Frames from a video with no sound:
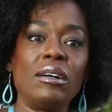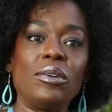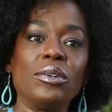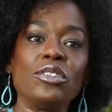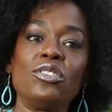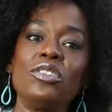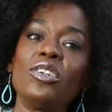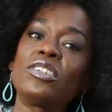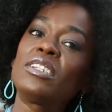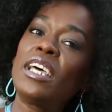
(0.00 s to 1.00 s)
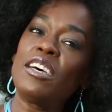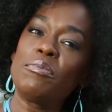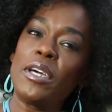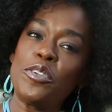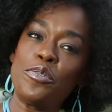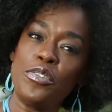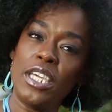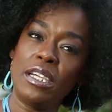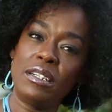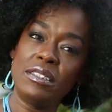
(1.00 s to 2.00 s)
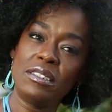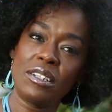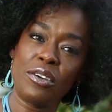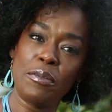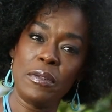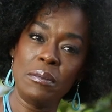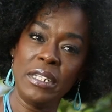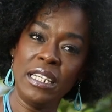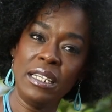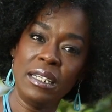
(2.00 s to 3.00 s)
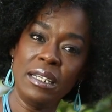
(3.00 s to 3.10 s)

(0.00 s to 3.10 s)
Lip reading: or not to have my fears cripple me